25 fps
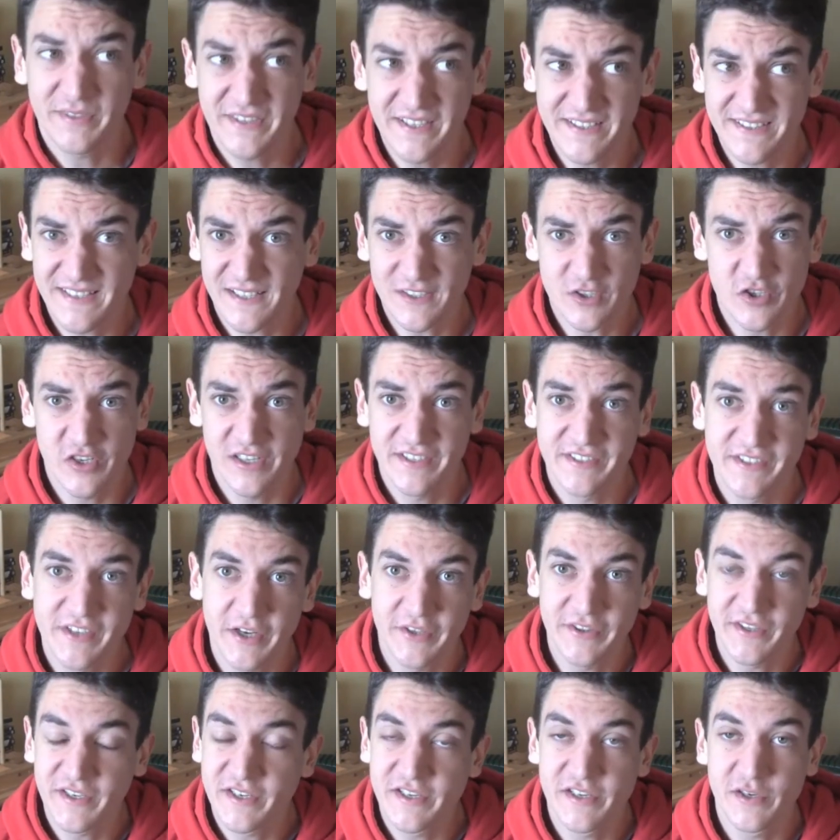But this actually has
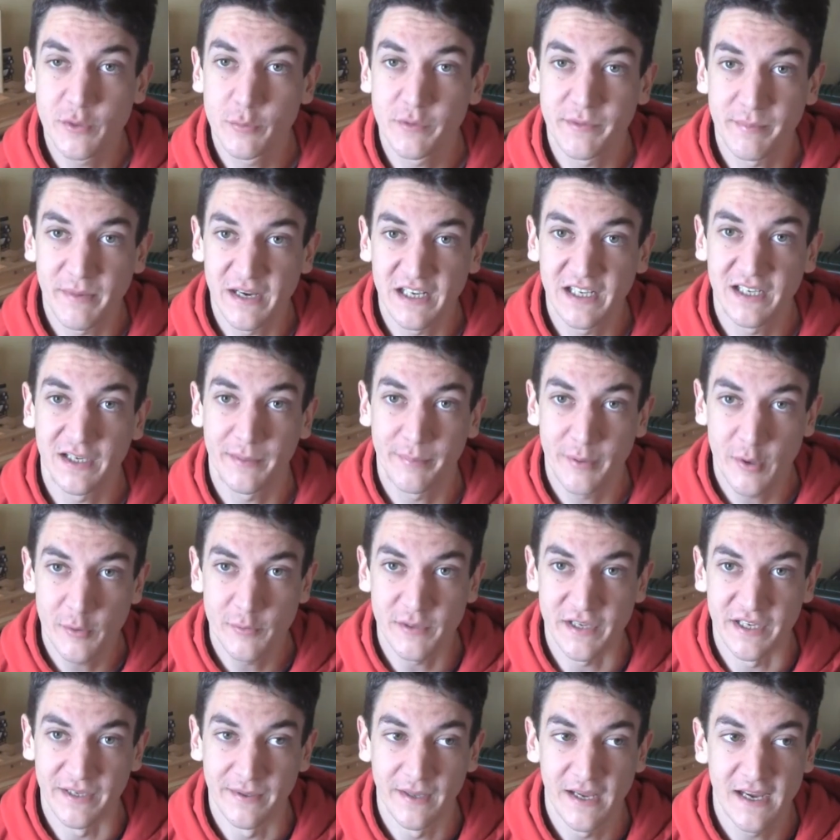nothing to do with My Little
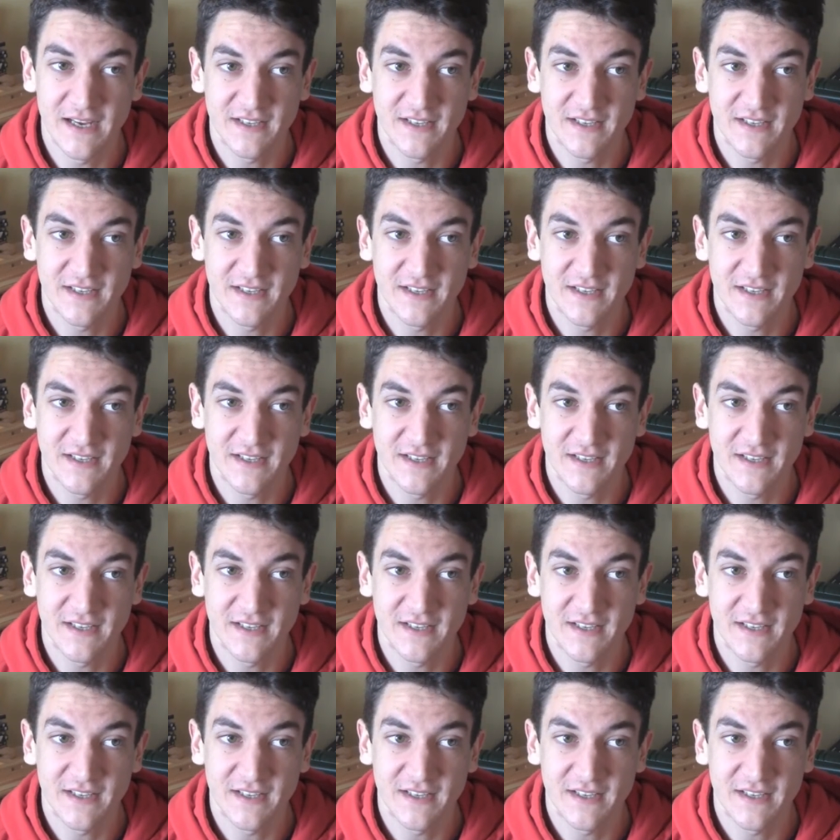Pony.